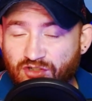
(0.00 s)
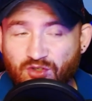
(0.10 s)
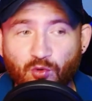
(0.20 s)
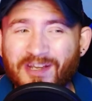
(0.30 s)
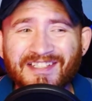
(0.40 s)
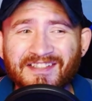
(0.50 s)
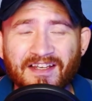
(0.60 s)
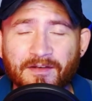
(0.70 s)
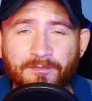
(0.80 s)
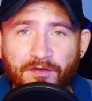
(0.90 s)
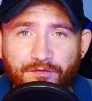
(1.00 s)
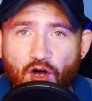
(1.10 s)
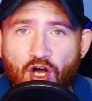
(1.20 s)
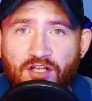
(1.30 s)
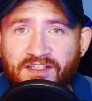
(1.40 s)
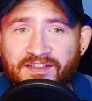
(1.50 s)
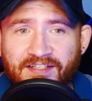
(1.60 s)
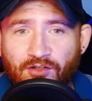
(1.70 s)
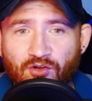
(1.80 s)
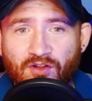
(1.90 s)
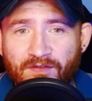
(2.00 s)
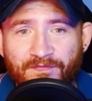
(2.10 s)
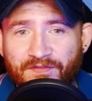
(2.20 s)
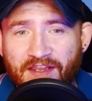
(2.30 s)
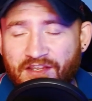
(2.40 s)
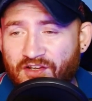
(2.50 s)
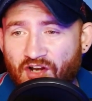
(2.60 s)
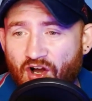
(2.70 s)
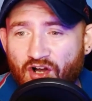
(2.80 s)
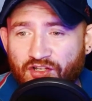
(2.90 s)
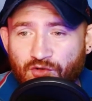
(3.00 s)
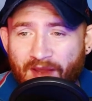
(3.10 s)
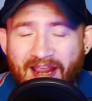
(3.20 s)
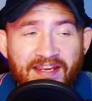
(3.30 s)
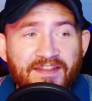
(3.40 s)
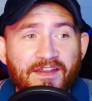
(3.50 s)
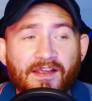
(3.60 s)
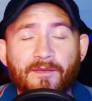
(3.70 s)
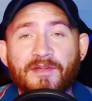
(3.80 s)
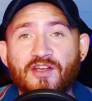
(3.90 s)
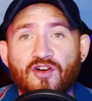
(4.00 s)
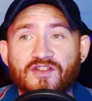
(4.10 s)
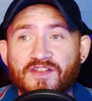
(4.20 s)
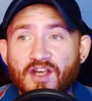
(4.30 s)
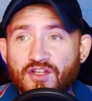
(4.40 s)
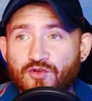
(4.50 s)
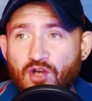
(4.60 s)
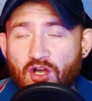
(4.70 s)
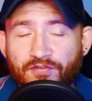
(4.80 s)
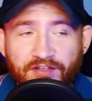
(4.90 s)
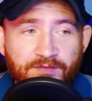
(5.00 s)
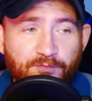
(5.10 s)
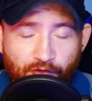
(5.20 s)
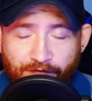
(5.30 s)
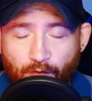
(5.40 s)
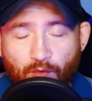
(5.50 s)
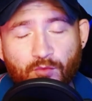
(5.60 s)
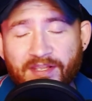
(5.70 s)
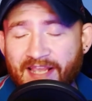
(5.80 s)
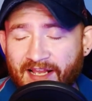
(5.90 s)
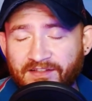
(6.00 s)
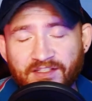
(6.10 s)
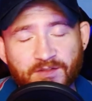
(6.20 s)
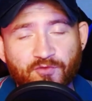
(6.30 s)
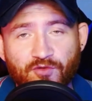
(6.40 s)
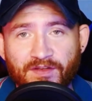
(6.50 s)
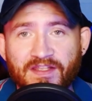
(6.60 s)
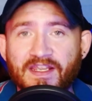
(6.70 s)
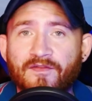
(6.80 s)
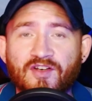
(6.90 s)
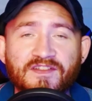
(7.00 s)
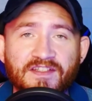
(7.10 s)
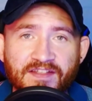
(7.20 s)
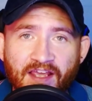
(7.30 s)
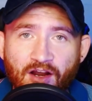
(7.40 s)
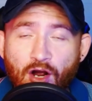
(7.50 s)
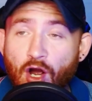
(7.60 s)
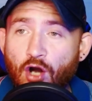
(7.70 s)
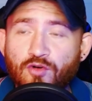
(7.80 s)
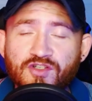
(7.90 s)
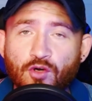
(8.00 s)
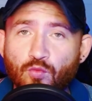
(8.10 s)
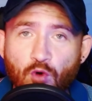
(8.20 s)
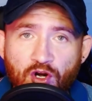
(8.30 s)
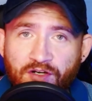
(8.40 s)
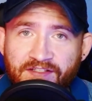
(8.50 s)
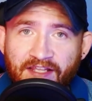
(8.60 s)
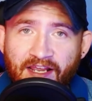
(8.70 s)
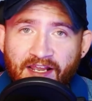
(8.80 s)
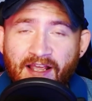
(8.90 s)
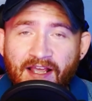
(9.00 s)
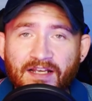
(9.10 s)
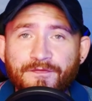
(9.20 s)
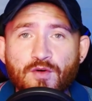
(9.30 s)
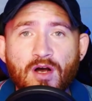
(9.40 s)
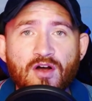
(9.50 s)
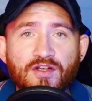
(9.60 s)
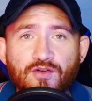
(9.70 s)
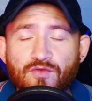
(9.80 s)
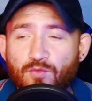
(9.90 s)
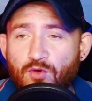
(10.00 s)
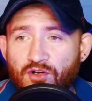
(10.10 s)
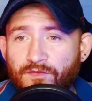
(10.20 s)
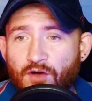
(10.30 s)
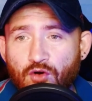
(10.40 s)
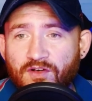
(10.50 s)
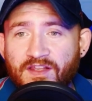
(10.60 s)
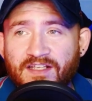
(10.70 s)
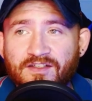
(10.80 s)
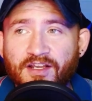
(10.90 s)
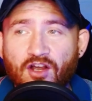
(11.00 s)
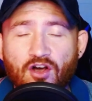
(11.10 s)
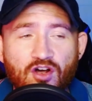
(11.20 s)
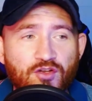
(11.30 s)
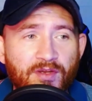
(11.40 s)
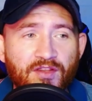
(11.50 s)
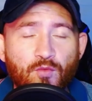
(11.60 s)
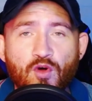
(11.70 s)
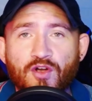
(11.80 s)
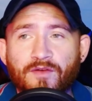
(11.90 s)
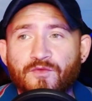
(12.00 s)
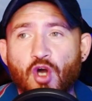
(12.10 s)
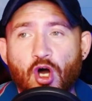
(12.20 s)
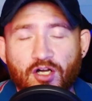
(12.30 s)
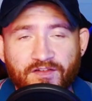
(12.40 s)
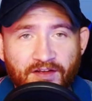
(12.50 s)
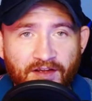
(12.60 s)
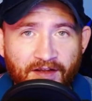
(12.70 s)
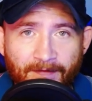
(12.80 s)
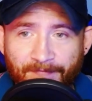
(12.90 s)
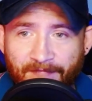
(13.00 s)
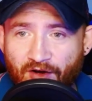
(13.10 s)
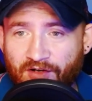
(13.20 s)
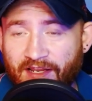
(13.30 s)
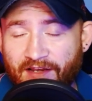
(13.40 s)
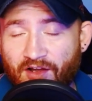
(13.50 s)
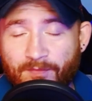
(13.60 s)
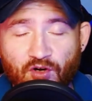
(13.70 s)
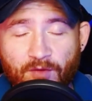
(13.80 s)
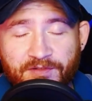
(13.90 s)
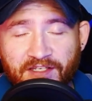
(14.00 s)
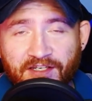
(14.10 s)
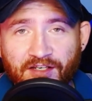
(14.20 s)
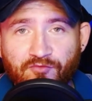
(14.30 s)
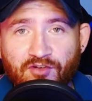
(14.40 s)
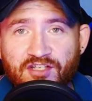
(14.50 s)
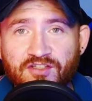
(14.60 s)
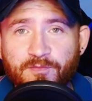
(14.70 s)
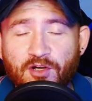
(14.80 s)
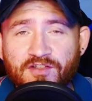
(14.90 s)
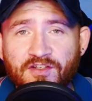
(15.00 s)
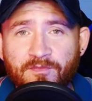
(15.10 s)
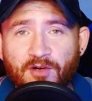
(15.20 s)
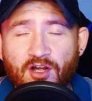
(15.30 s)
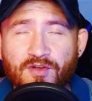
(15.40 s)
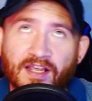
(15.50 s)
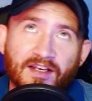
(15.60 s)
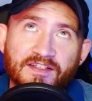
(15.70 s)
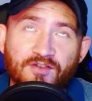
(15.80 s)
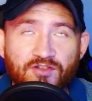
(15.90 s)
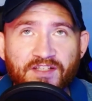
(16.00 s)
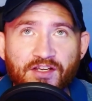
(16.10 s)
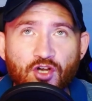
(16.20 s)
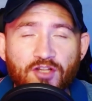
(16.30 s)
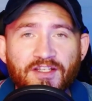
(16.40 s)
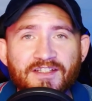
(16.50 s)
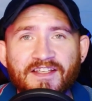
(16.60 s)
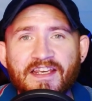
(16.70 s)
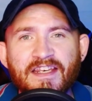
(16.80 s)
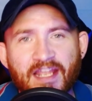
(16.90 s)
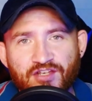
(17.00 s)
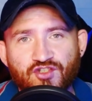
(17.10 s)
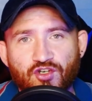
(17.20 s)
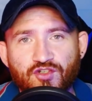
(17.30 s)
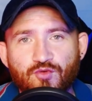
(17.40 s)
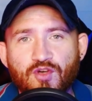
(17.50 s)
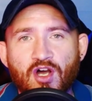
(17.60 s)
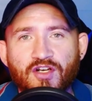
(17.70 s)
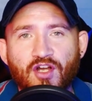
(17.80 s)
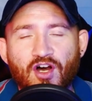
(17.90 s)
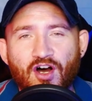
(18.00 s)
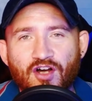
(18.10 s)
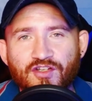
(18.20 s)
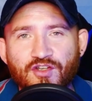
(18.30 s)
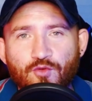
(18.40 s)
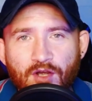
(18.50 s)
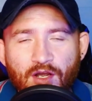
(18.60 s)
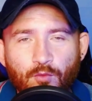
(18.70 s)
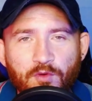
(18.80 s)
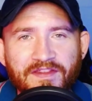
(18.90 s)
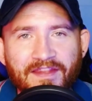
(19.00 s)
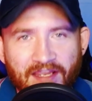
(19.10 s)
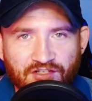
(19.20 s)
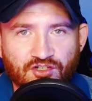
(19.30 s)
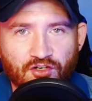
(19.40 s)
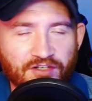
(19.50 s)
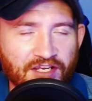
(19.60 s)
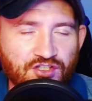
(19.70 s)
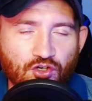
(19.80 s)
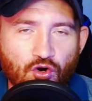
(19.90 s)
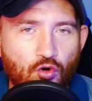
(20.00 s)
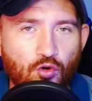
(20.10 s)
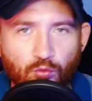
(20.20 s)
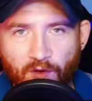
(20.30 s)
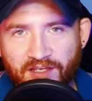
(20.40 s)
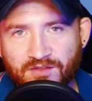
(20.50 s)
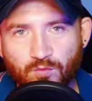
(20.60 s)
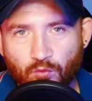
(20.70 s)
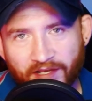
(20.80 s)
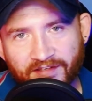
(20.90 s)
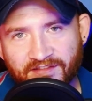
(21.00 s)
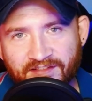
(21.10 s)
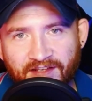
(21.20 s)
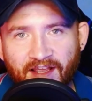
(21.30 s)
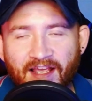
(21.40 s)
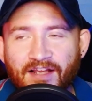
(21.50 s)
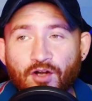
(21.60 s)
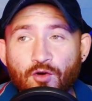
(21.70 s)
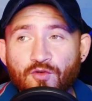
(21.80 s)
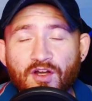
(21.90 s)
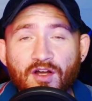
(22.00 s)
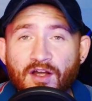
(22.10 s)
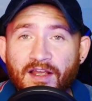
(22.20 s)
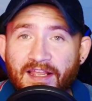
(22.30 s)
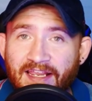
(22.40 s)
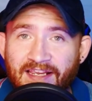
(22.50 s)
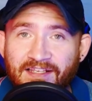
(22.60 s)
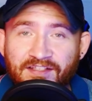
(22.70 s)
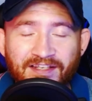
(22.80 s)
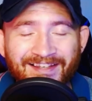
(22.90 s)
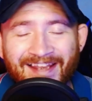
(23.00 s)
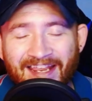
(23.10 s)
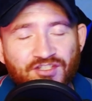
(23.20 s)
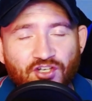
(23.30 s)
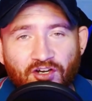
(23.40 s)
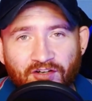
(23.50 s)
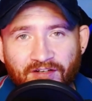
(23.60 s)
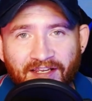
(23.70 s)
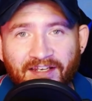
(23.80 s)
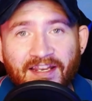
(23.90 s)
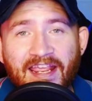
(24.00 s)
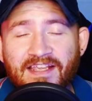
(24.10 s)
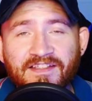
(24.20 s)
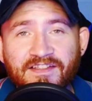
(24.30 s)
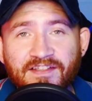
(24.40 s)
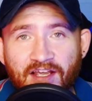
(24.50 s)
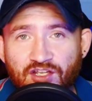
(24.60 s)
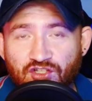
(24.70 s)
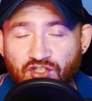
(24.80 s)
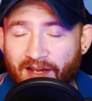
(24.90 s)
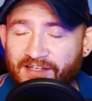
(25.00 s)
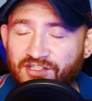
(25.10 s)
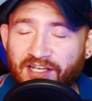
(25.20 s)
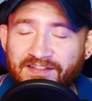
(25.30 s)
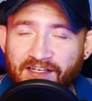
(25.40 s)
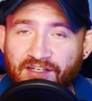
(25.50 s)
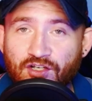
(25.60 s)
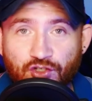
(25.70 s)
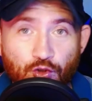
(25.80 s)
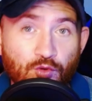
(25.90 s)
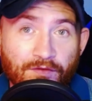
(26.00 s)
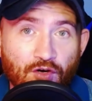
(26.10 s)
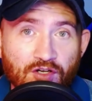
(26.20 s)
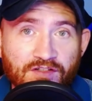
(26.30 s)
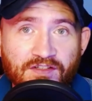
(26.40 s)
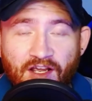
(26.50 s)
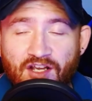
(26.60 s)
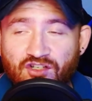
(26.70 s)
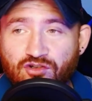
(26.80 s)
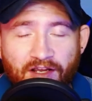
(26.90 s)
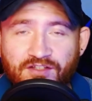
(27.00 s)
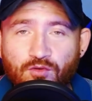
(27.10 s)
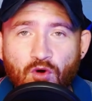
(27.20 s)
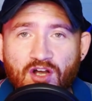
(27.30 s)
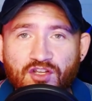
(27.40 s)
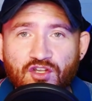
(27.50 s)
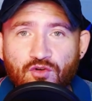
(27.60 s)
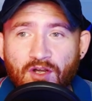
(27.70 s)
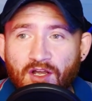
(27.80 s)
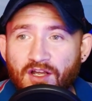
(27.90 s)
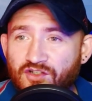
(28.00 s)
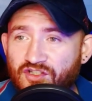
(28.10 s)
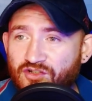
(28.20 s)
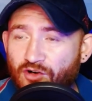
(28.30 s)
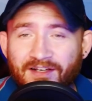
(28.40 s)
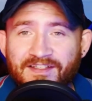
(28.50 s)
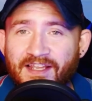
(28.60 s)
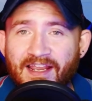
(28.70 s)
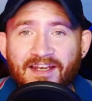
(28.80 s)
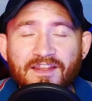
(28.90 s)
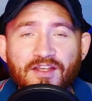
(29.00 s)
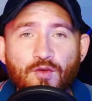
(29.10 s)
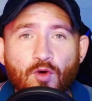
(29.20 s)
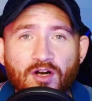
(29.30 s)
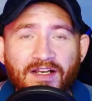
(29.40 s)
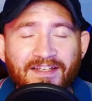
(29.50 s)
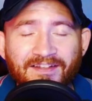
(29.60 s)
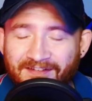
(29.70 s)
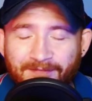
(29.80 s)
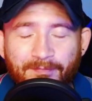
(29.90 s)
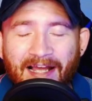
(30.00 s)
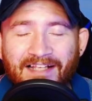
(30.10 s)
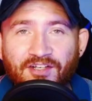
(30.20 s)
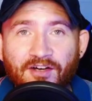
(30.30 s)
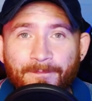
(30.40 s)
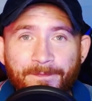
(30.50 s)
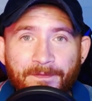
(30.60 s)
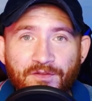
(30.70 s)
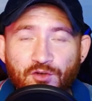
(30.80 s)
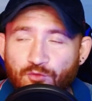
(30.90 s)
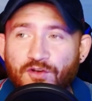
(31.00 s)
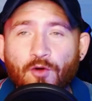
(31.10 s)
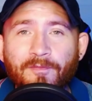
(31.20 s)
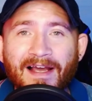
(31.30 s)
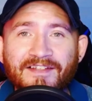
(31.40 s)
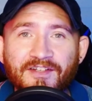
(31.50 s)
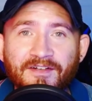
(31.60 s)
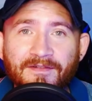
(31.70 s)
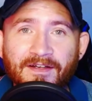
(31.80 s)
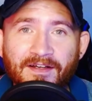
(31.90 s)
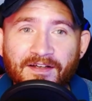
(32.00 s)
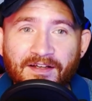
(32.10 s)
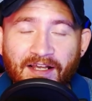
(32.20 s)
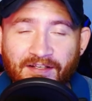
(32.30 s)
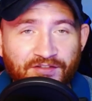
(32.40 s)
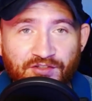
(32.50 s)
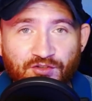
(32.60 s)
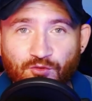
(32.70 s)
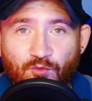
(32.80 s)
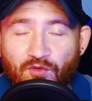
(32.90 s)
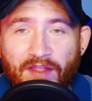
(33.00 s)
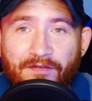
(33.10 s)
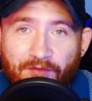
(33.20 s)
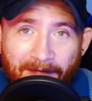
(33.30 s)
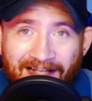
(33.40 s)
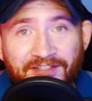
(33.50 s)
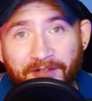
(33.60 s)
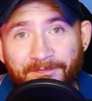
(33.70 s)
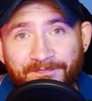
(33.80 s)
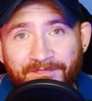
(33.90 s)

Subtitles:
twist and pervert until they can argue anything because you can't disprove it. Well, we can disprove it. The evidence is there. Oda's own word is there. And if you argue the word of Oda, that's like arguing the word of God. Now, again, I'm not a particularly religious person, but okay, let's not say God. Let's say nature. You can't argue with nature. Nature always wins. And Oda is nature in his diegetic universe. Try to argue, try to say anything you want. It doesn't matter. You don't matter. And you will never matter.